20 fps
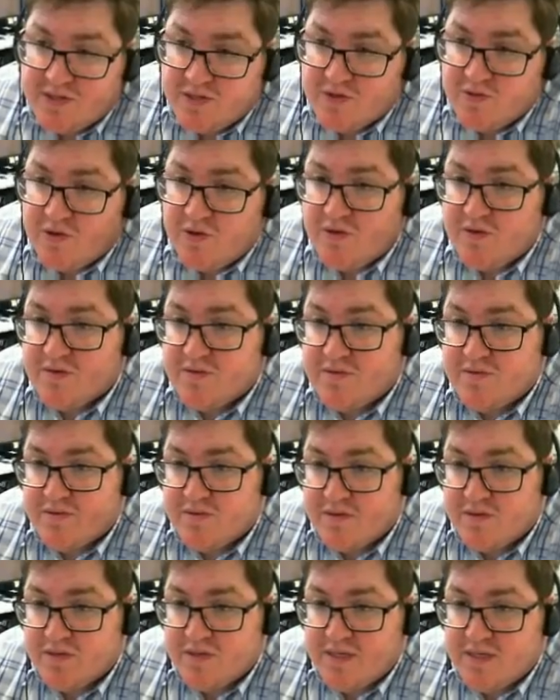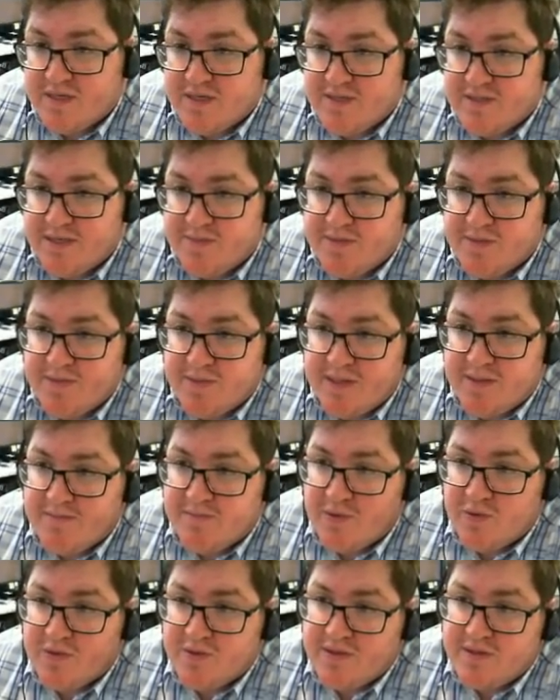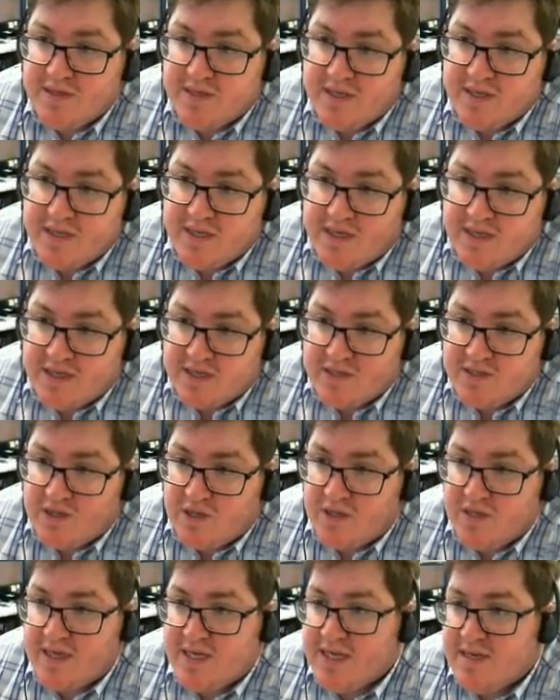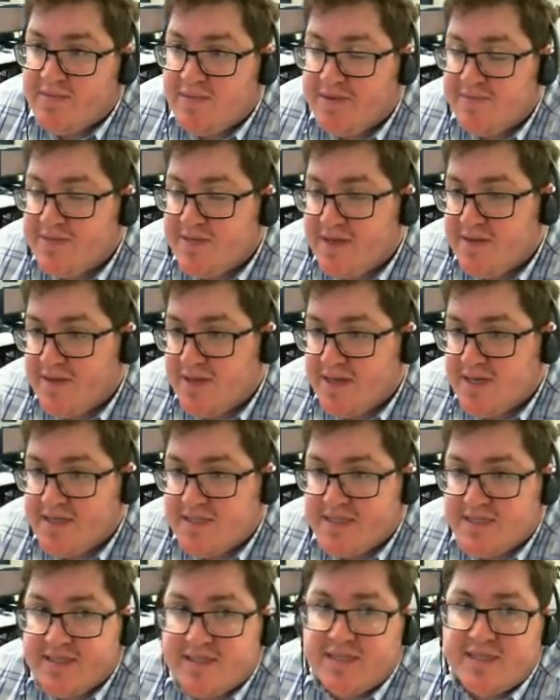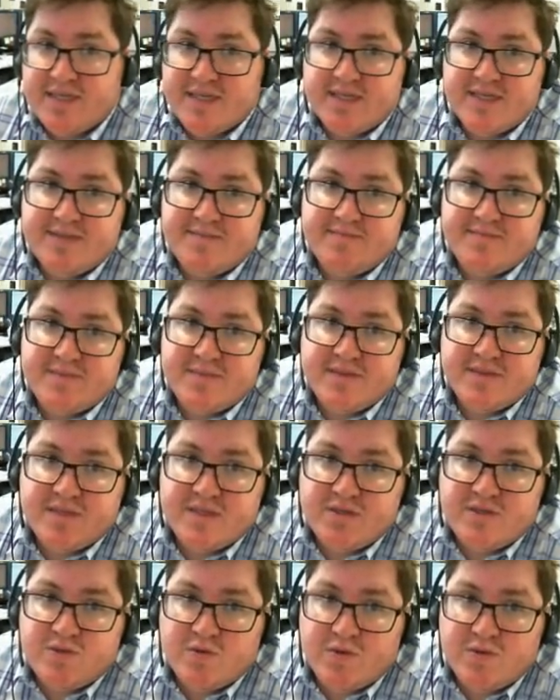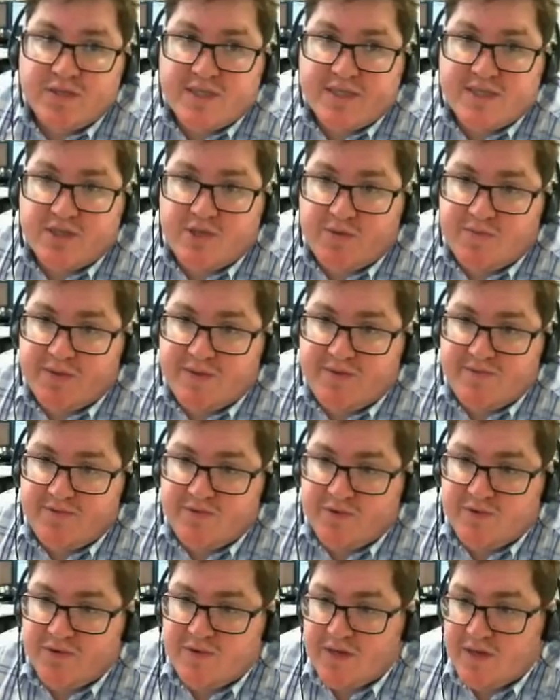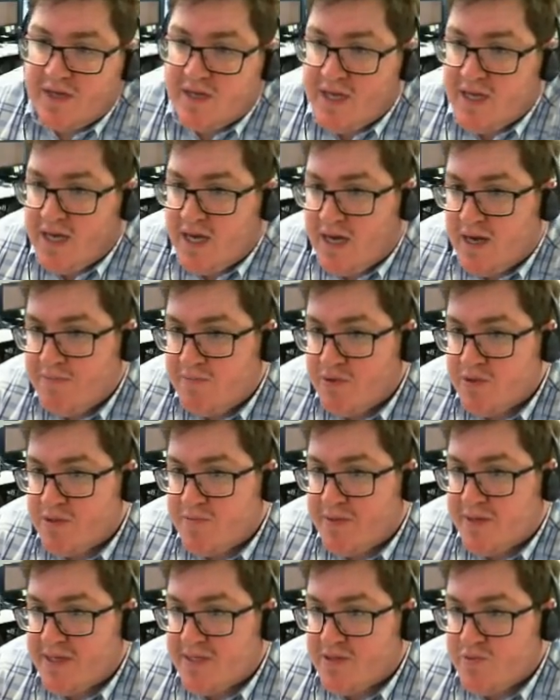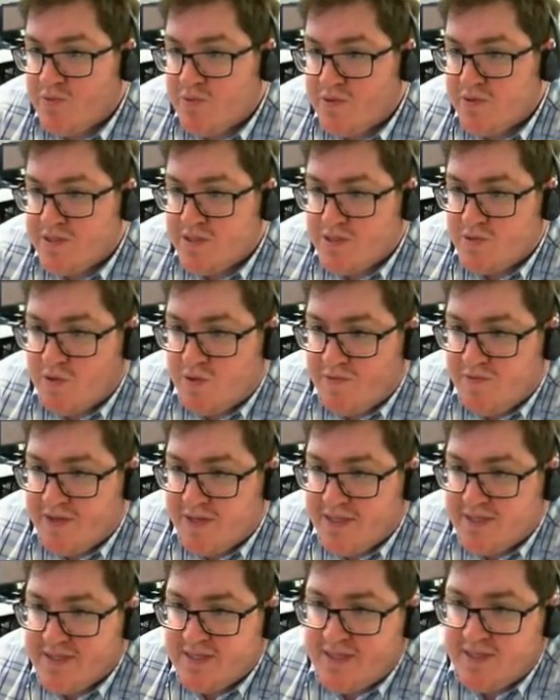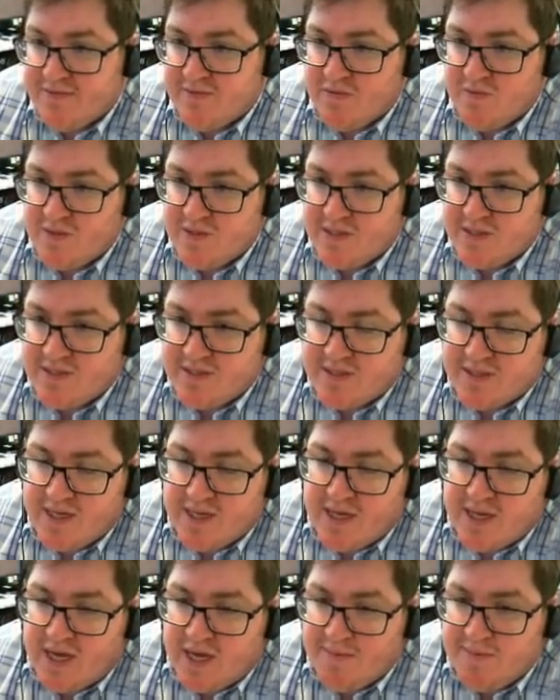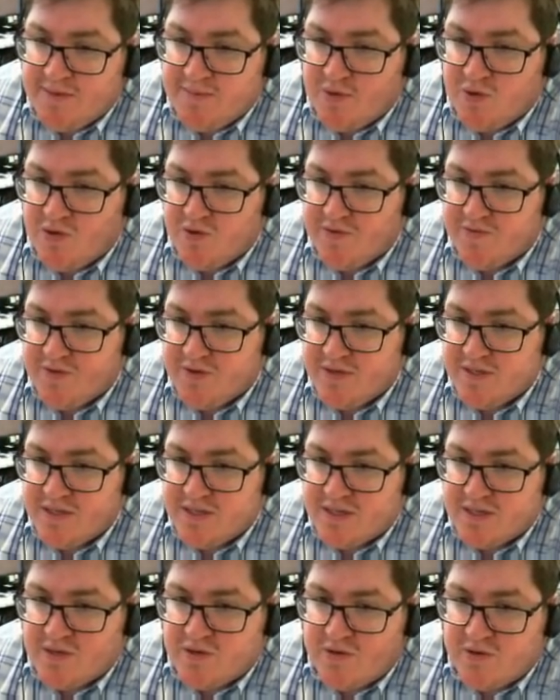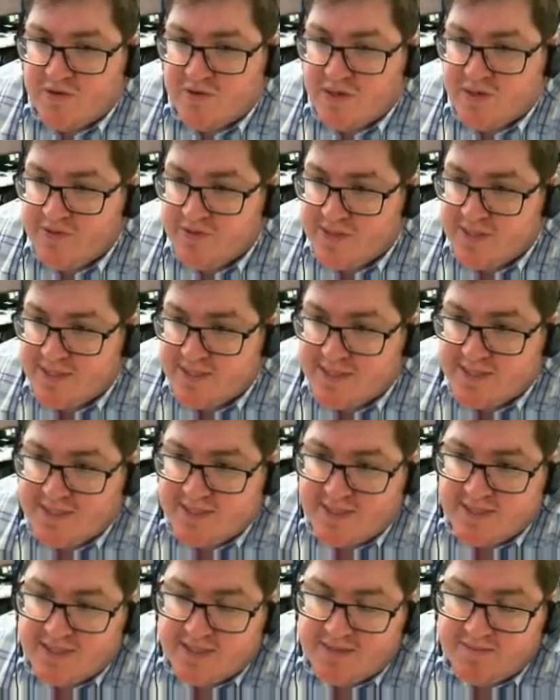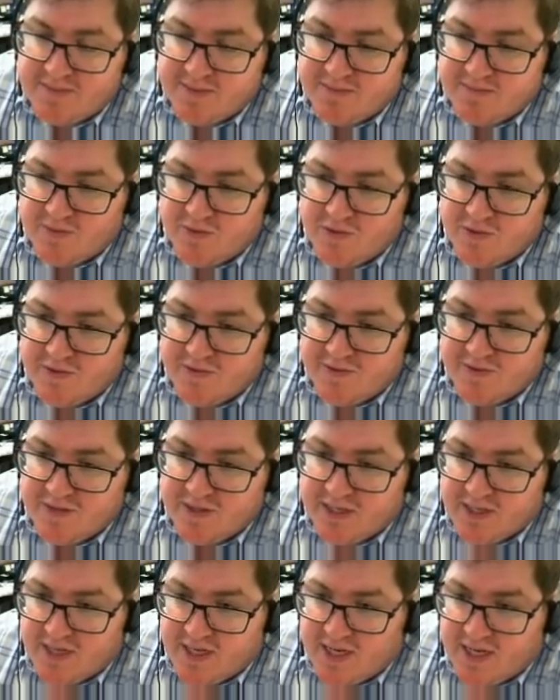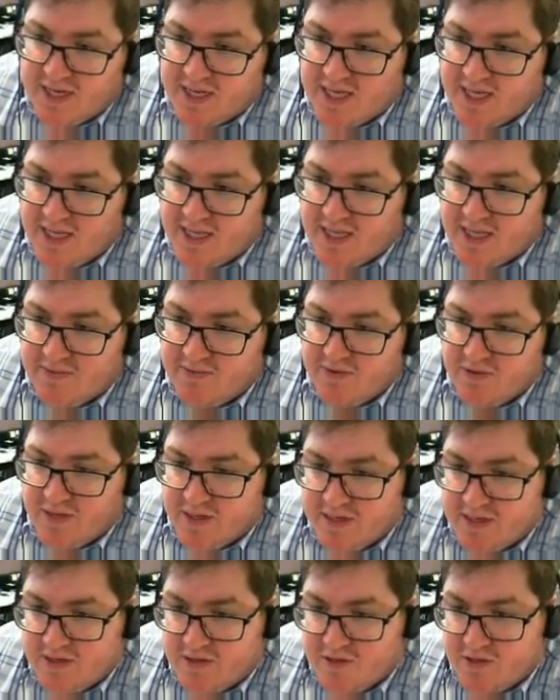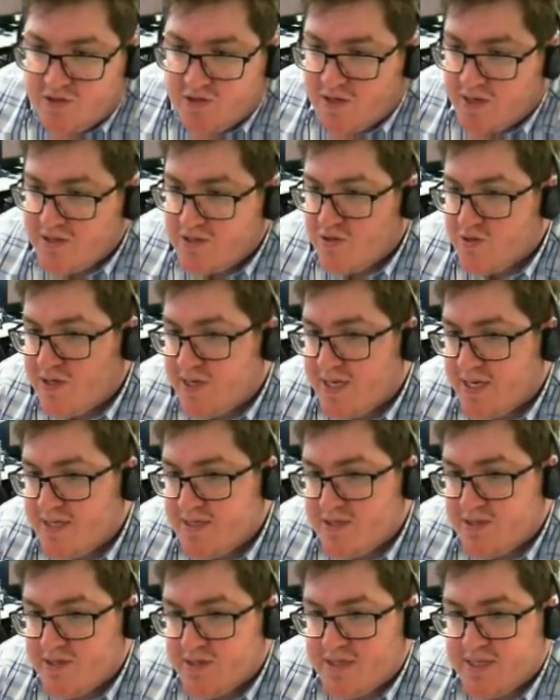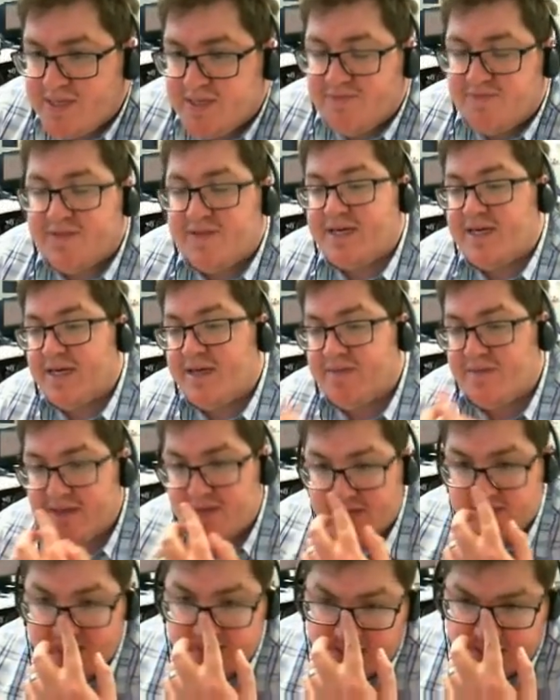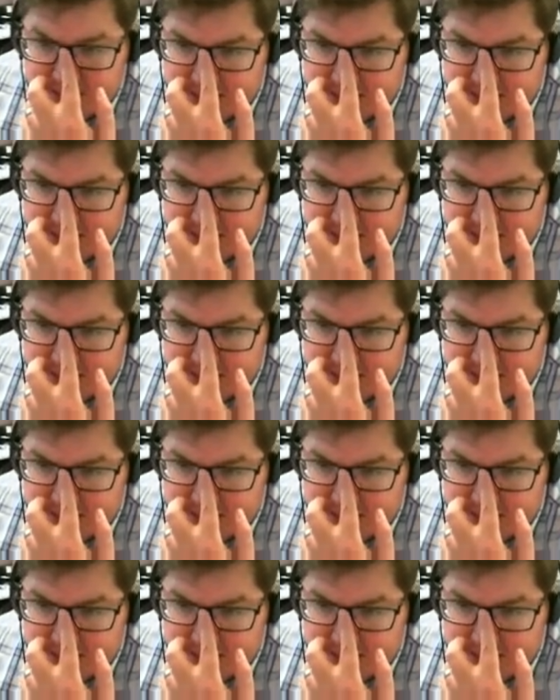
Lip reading: strong. Dips are being bought, consolidating above 10,000. The door does open for a pushback towards the 12,000 level, which is a bit more of a concrete resistance and a bit more of a key level that a lot of traders are looking at. So it can definitely get there